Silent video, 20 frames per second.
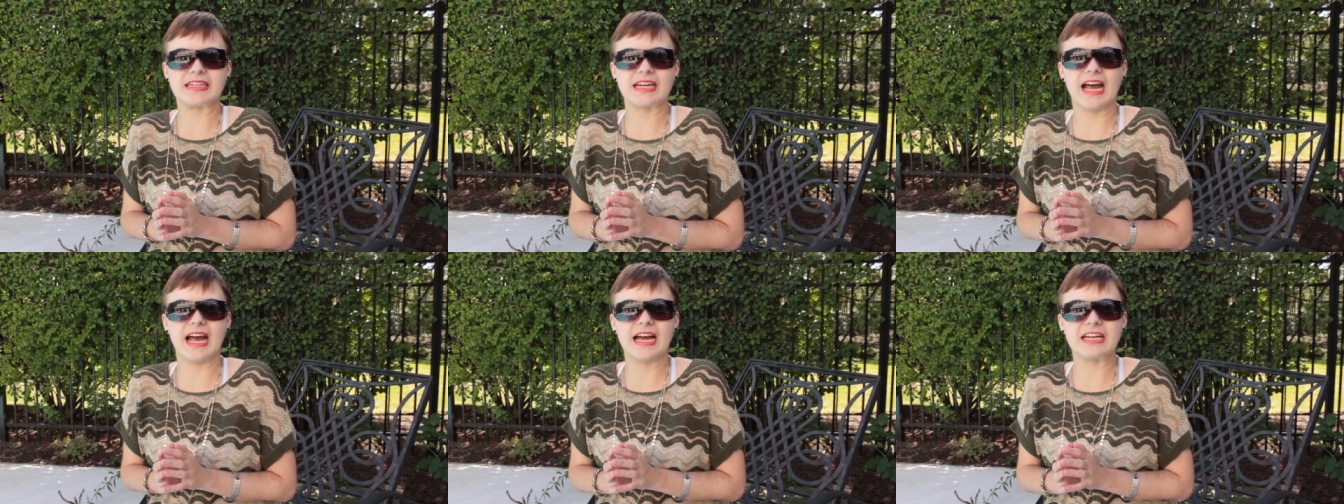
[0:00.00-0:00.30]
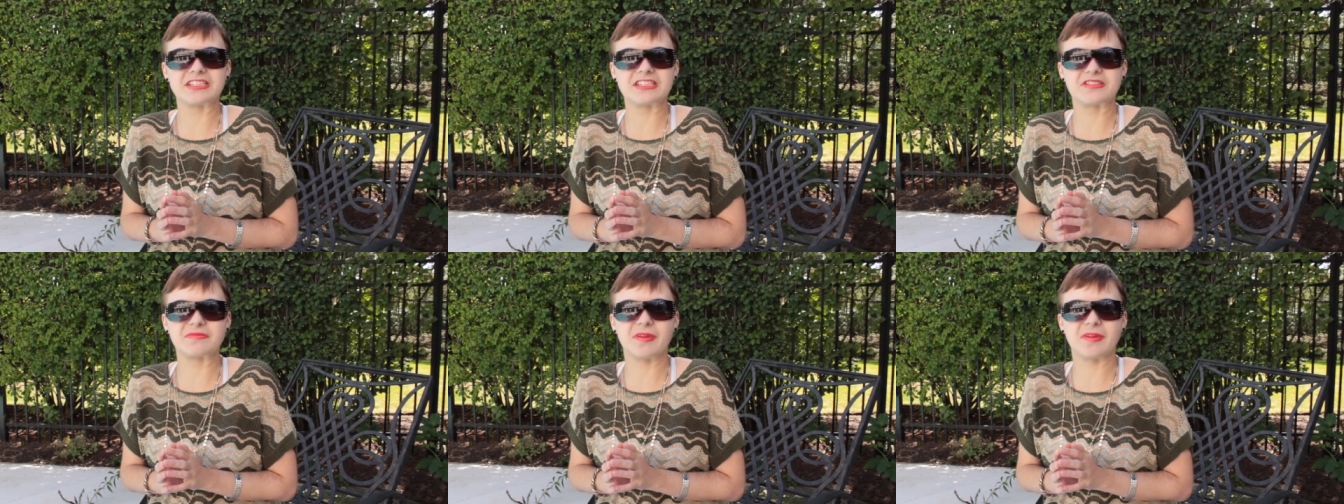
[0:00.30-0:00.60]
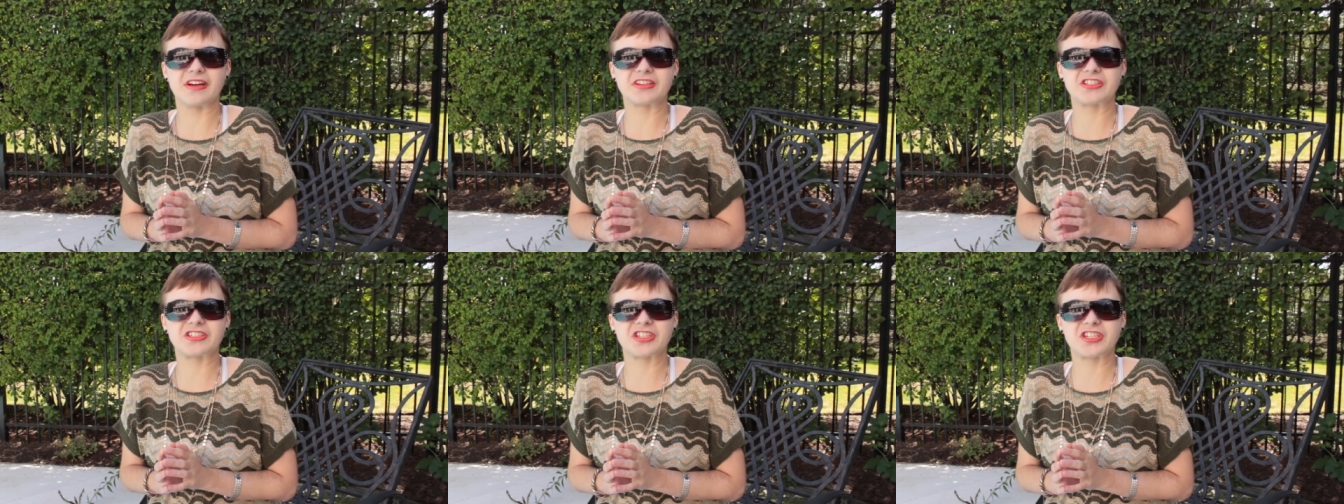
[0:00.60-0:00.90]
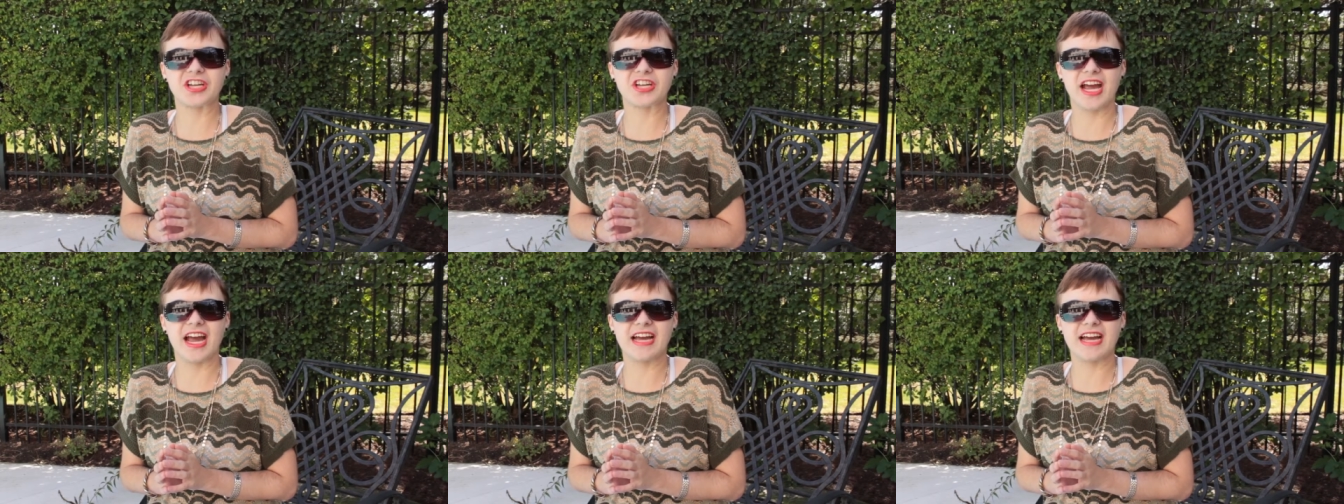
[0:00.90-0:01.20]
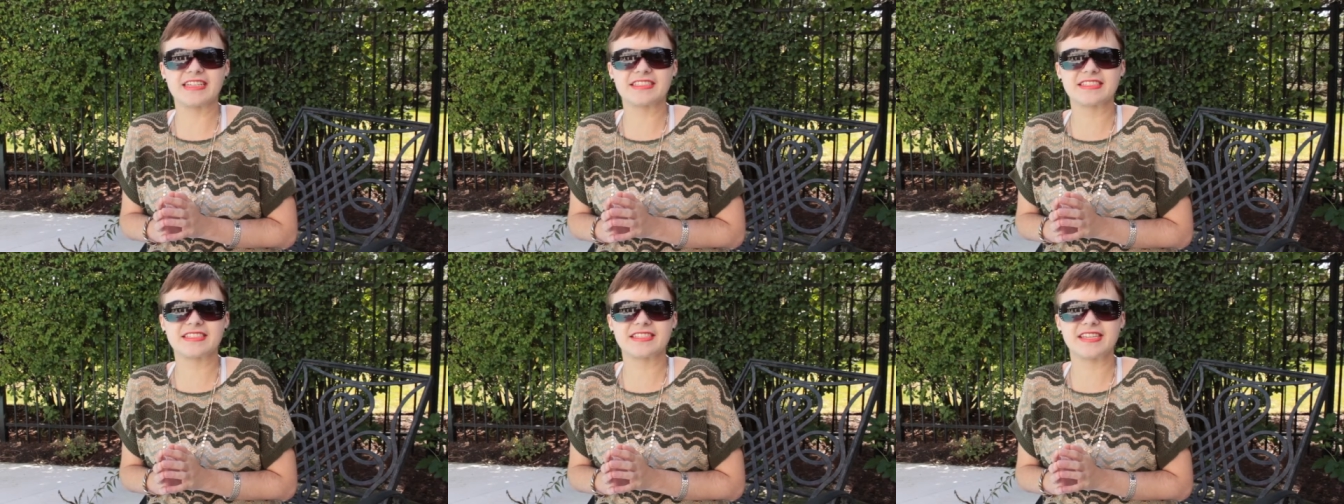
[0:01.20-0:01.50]
as much
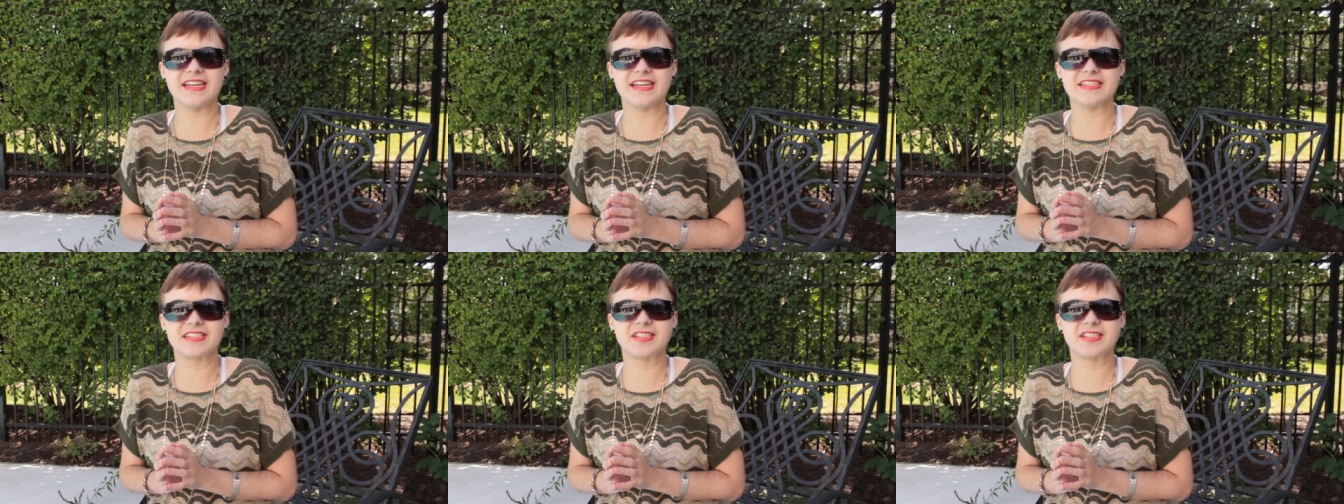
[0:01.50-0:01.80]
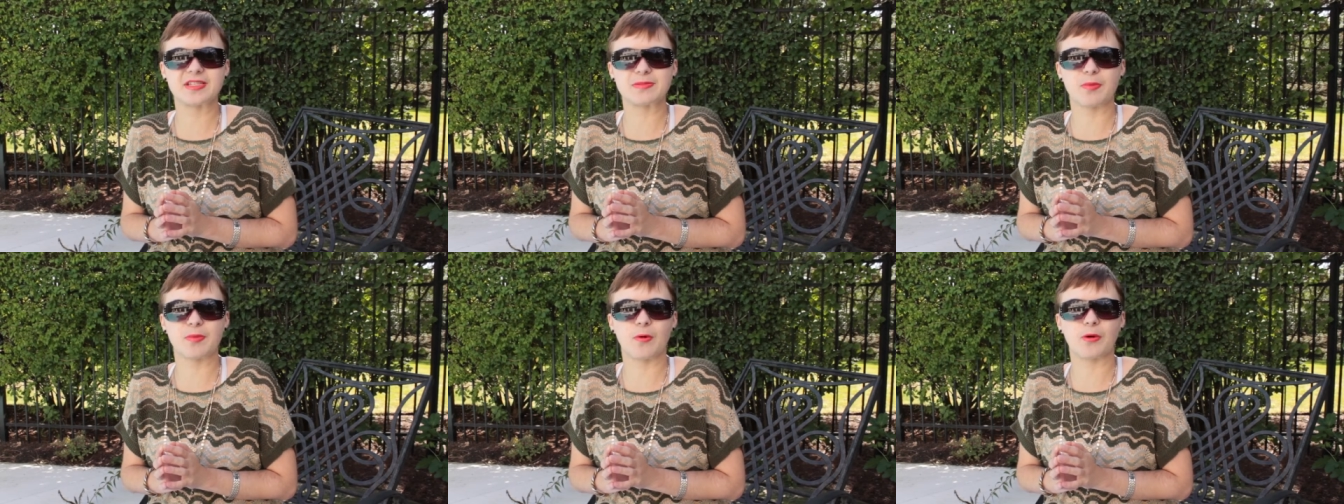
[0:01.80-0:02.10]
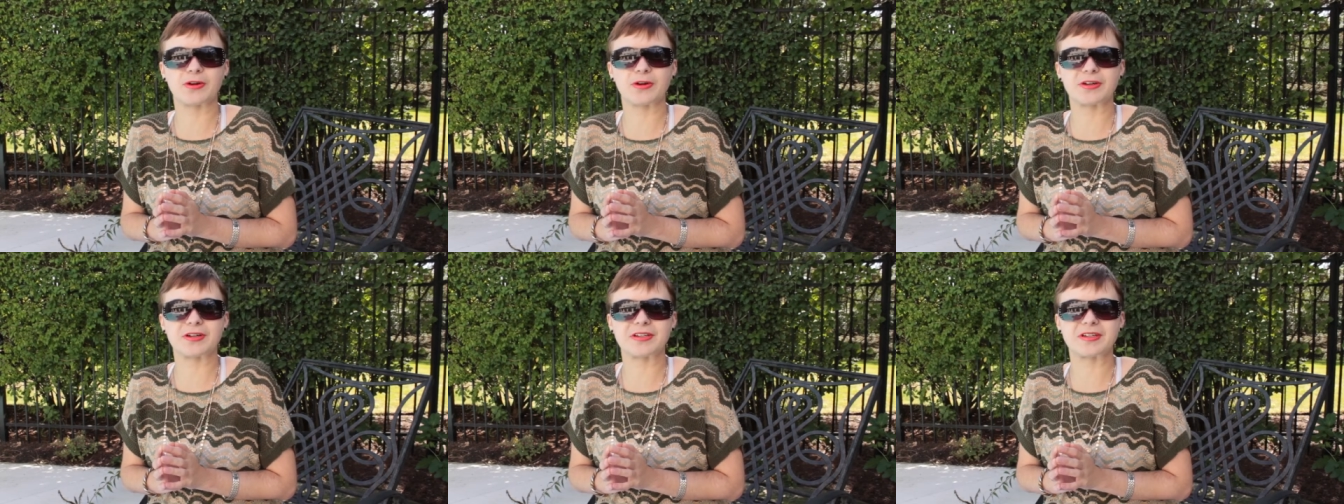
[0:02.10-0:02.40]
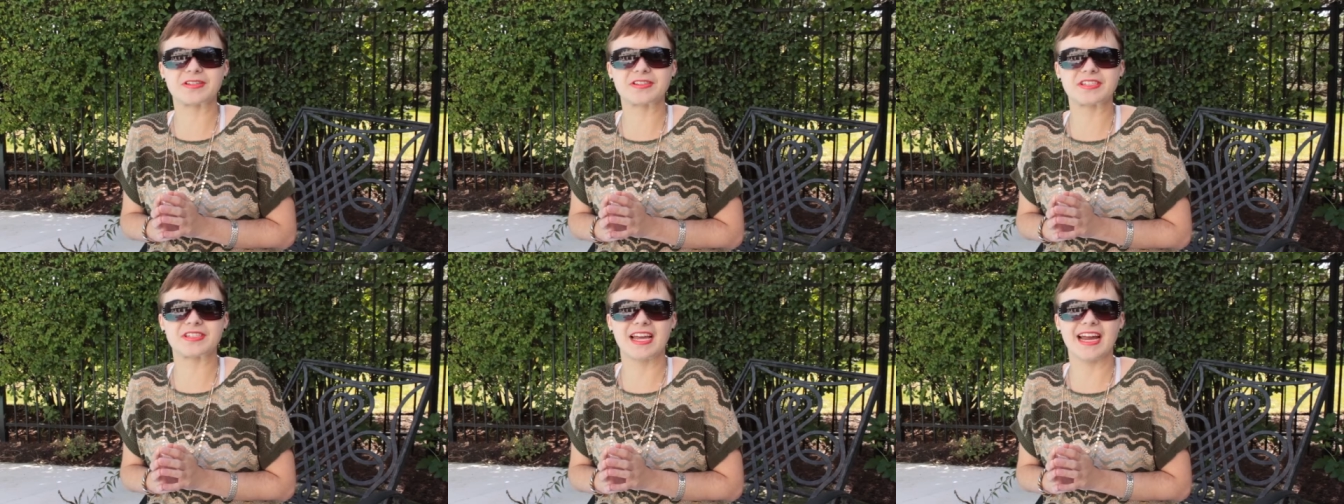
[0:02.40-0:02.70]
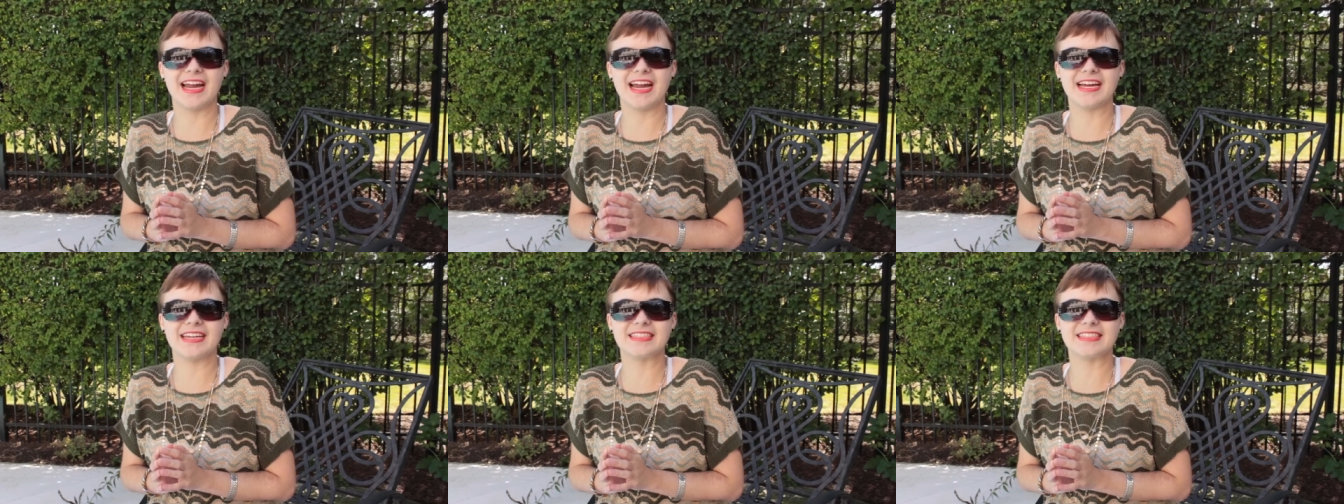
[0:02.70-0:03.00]
as his supporters
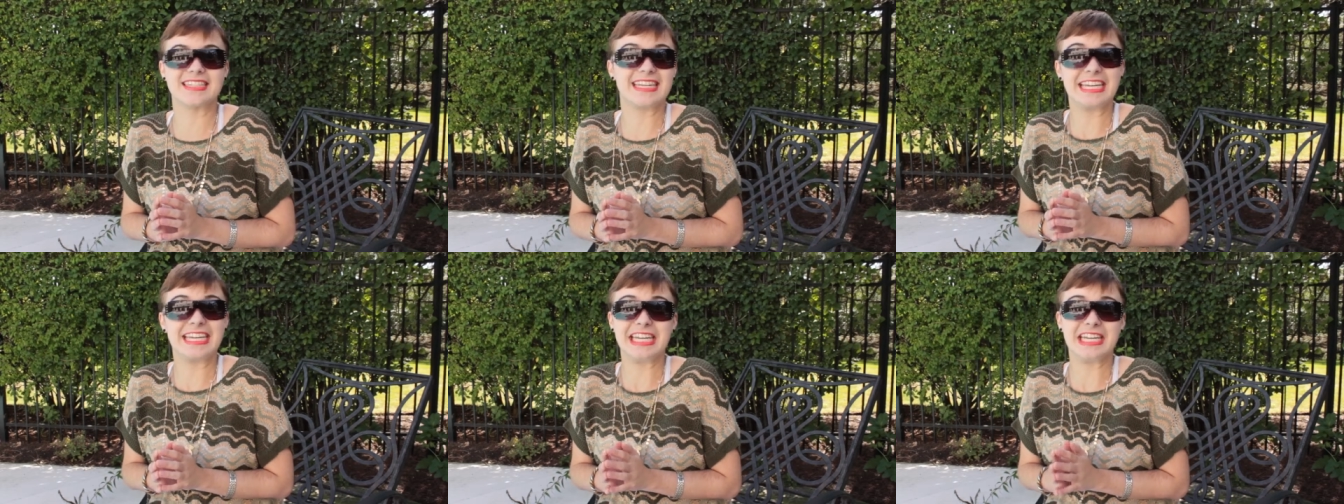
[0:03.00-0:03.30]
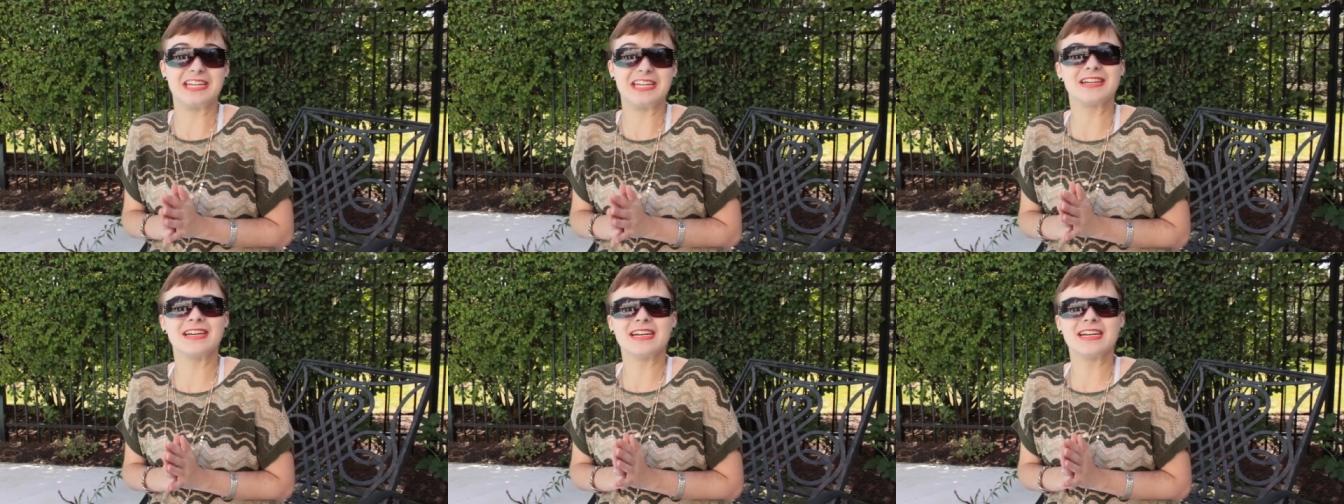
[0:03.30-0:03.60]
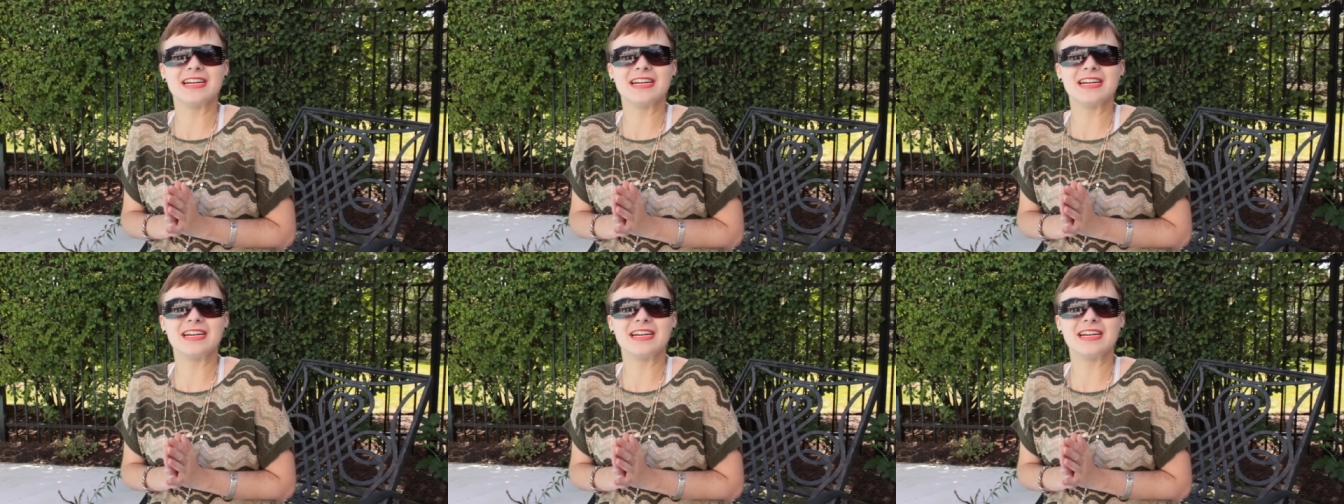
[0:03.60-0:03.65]
and he